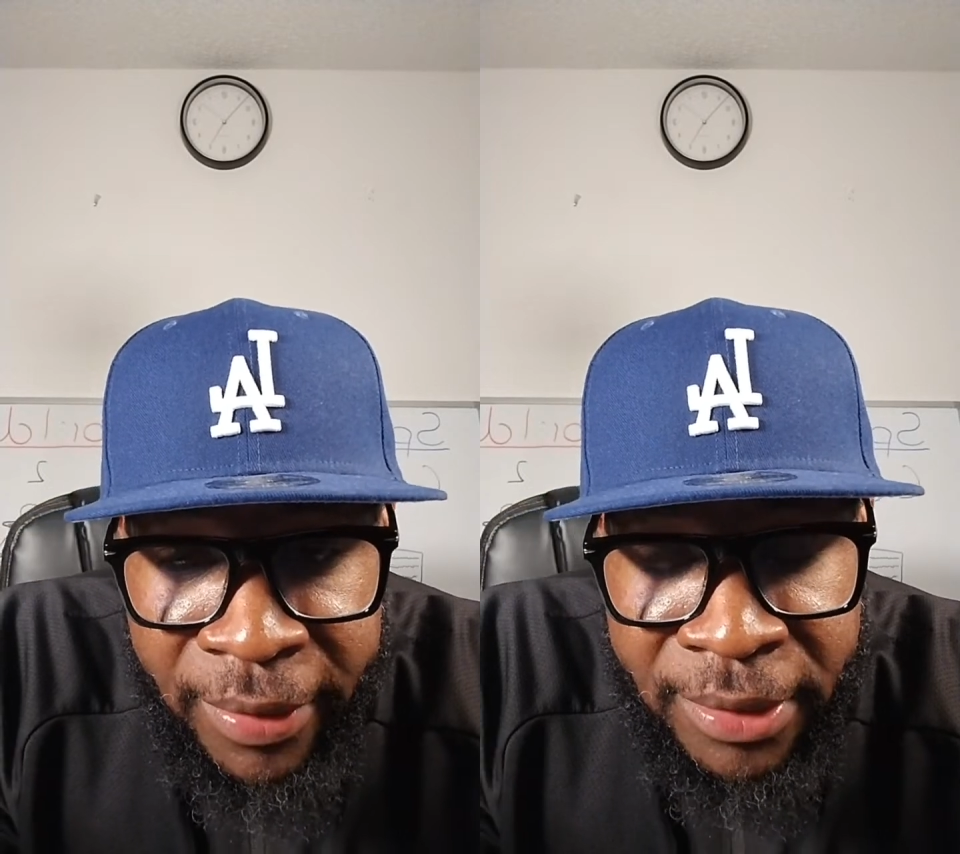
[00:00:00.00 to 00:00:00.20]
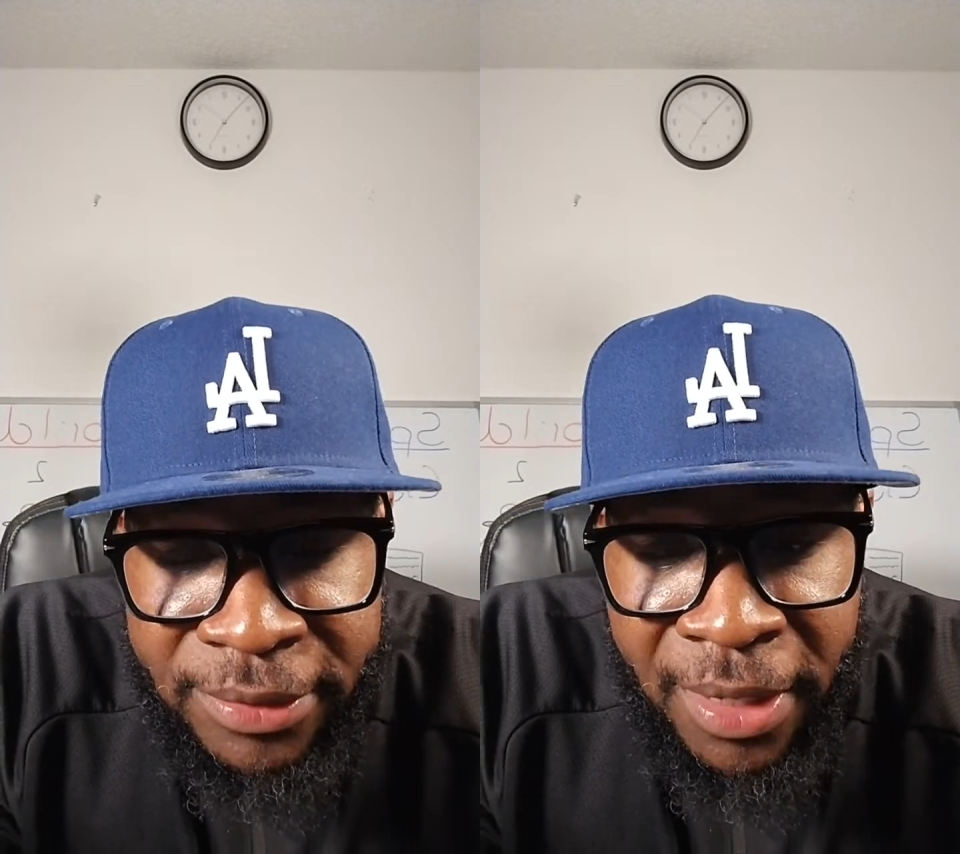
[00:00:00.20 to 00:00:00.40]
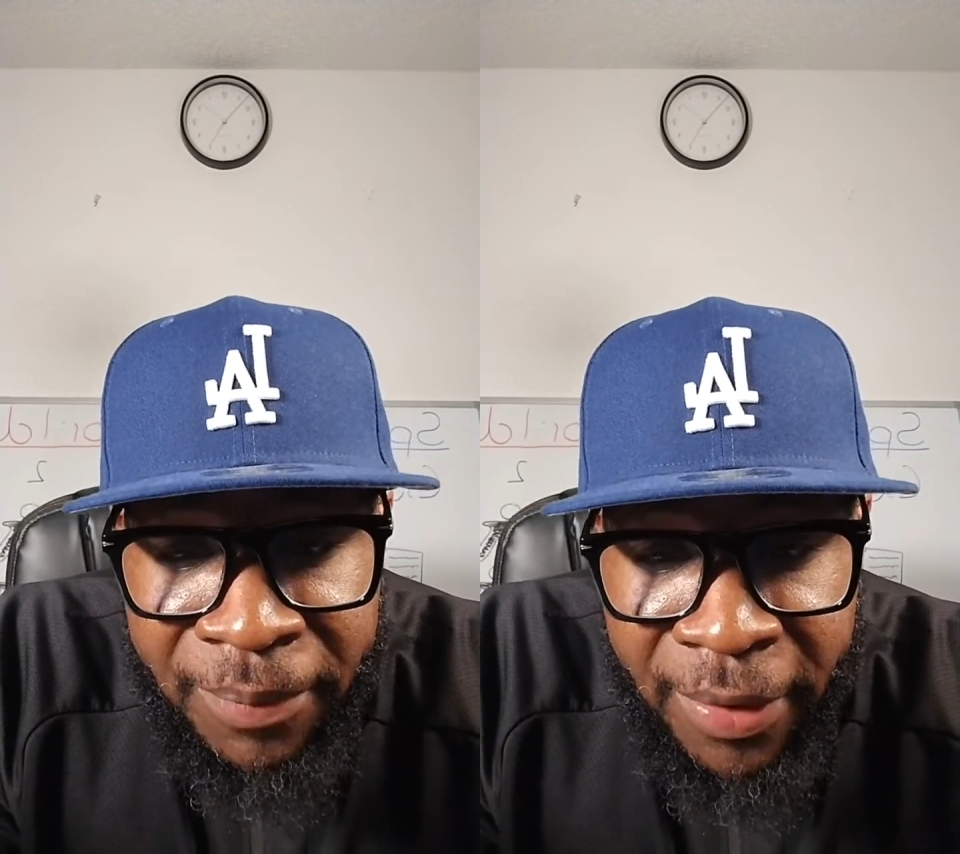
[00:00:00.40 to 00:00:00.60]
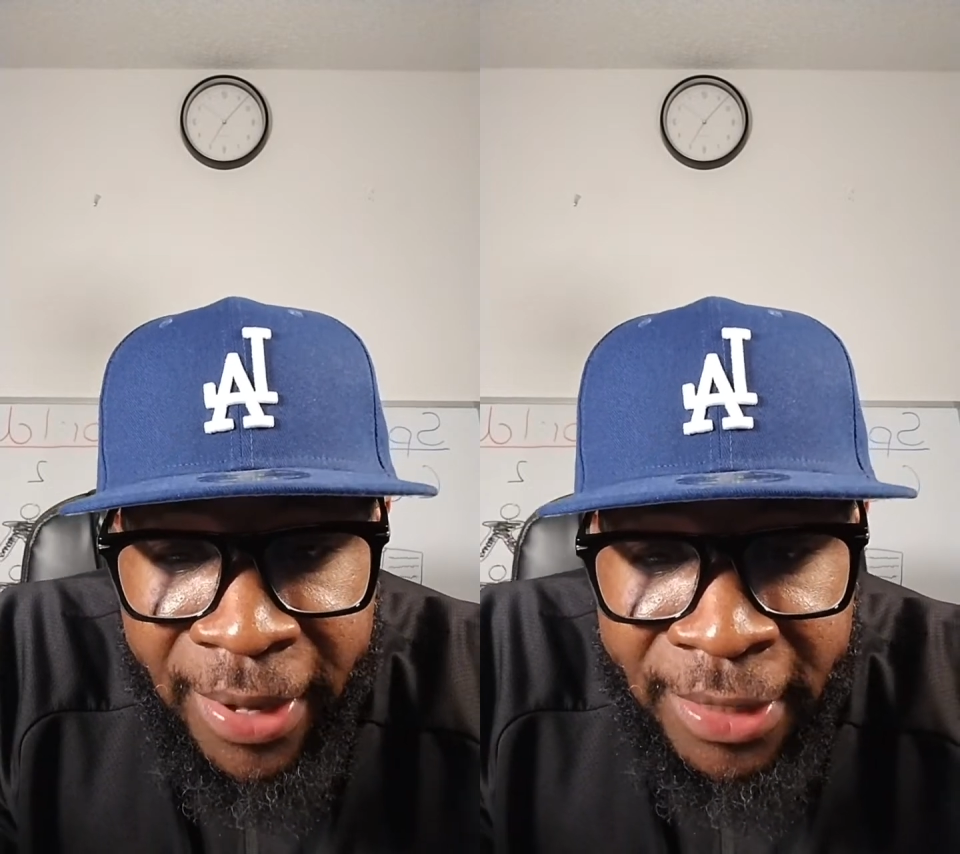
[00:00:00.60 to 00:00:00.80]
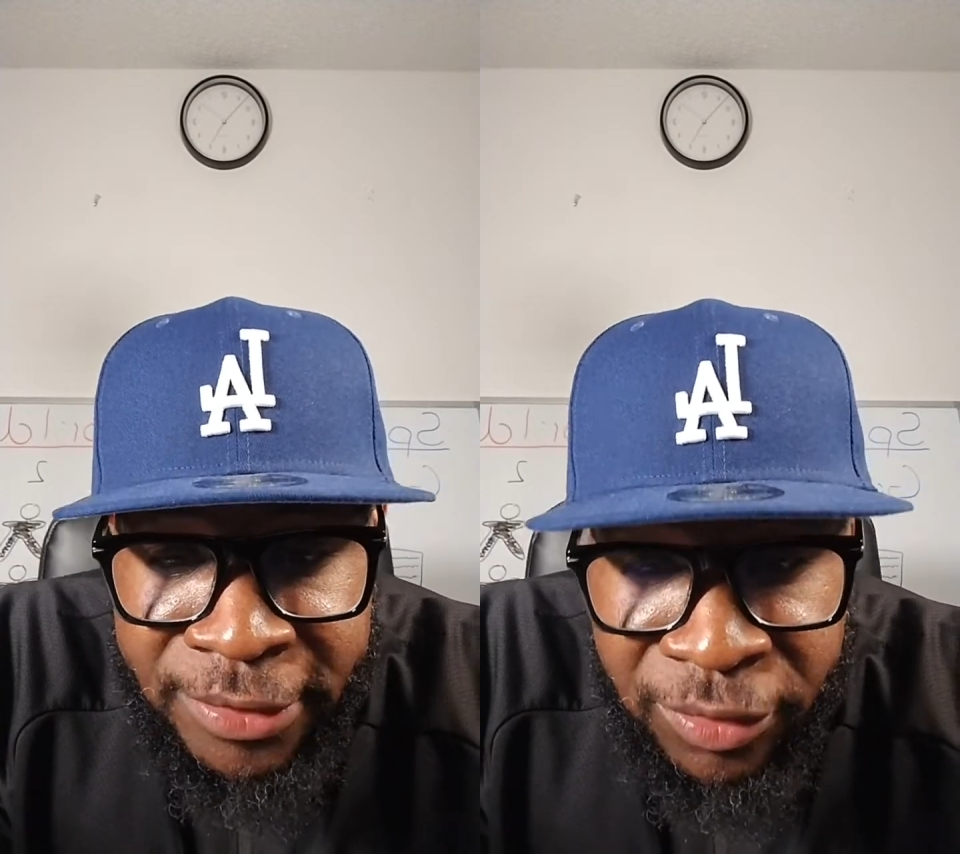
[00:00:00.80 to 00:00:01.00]
Anytime they're
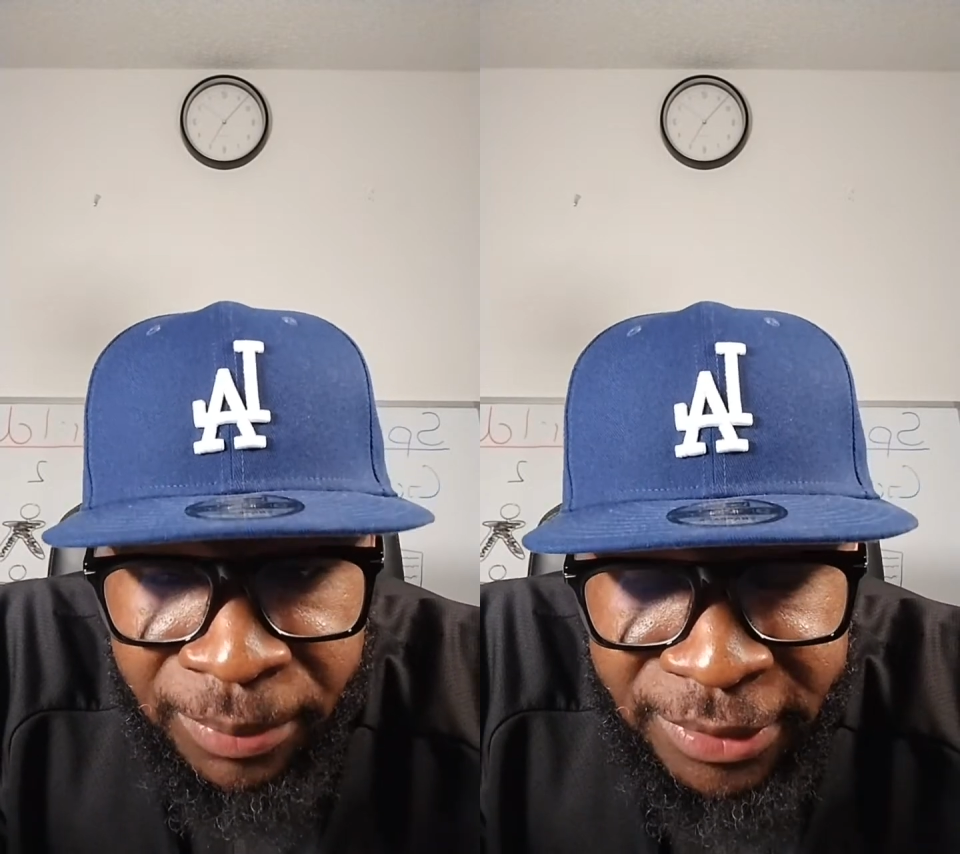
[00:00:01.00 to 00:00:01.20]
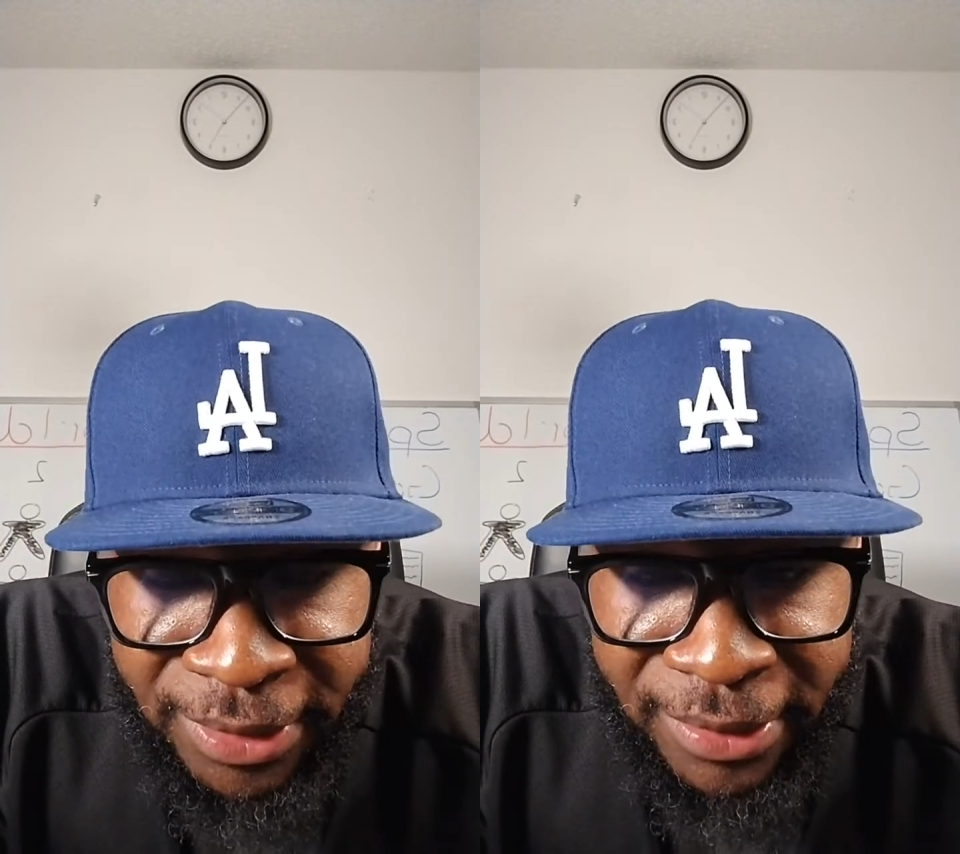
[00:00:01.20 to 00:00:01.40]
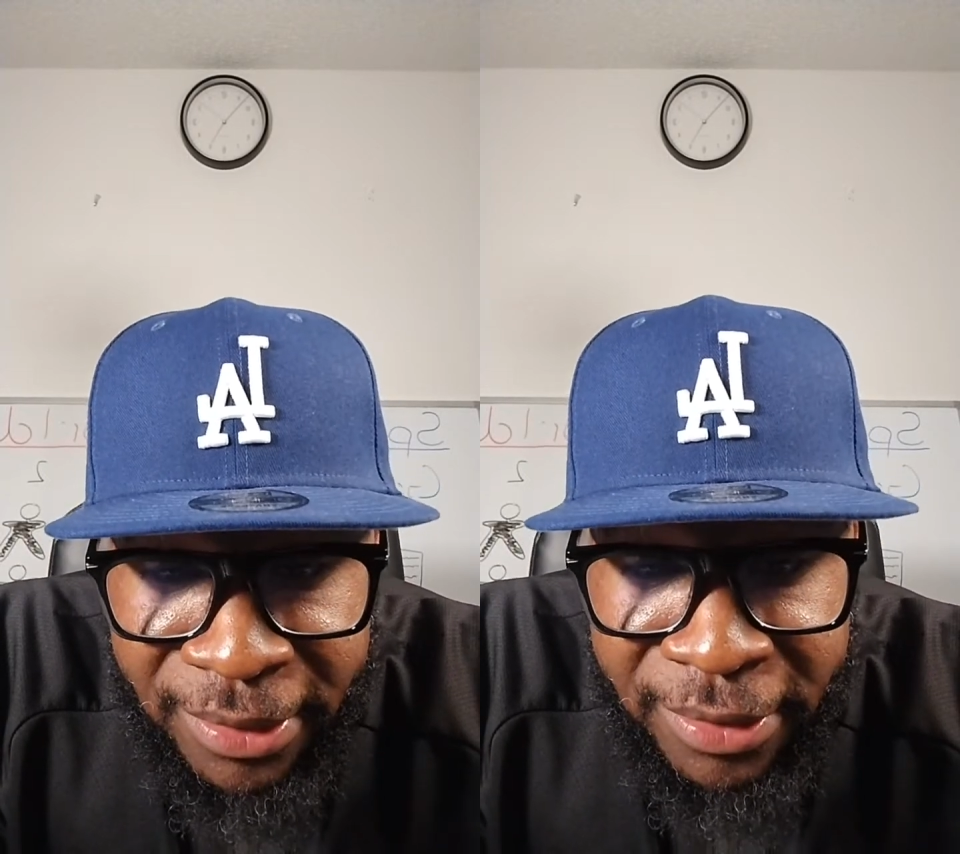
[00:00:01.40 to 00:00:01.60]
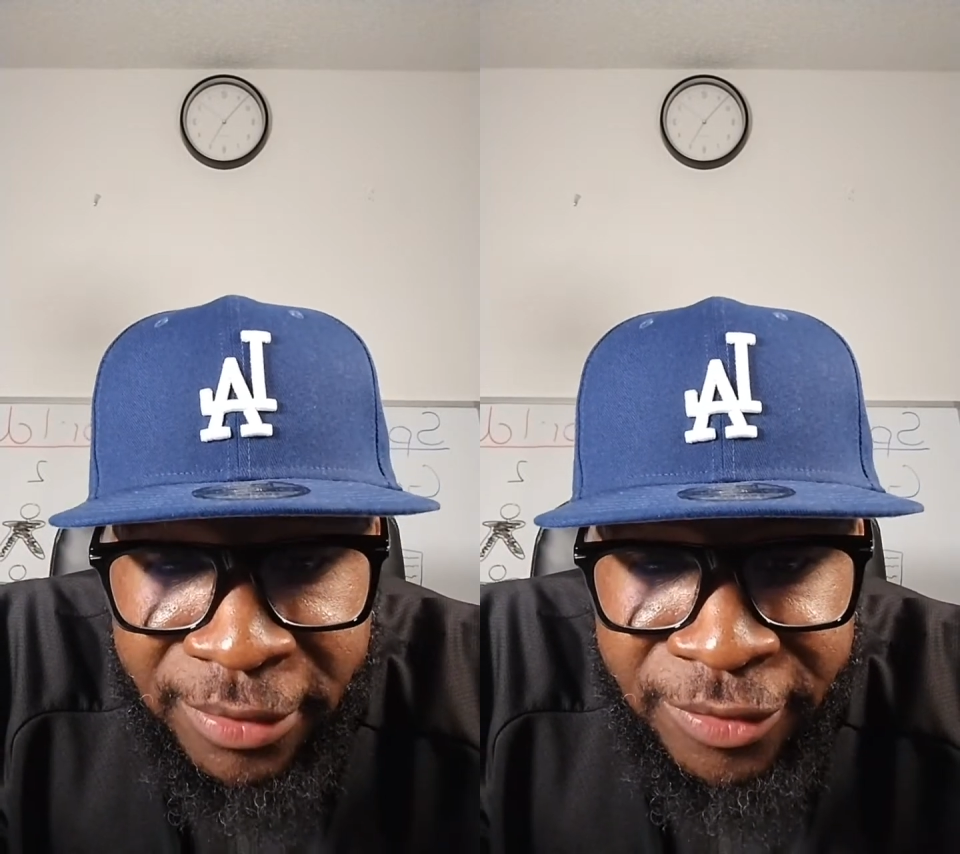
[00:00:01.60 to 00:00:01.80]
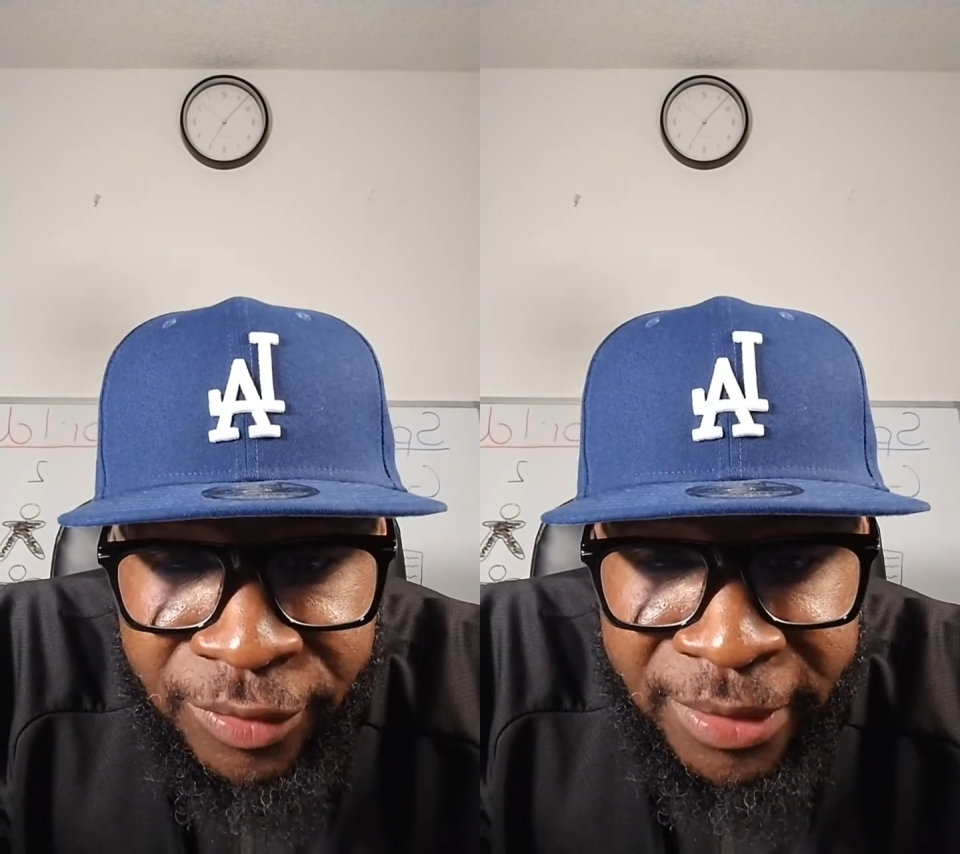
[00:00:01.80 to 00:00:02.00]
astral projecting in your
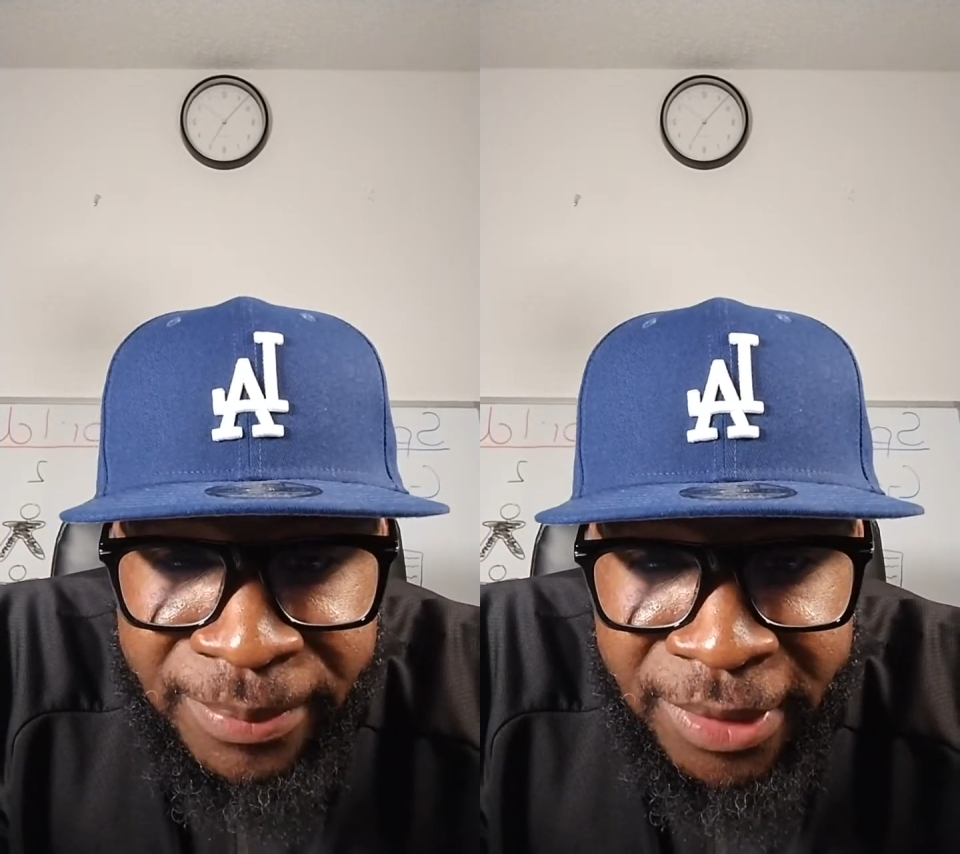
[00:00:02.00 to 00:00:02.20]
dreams,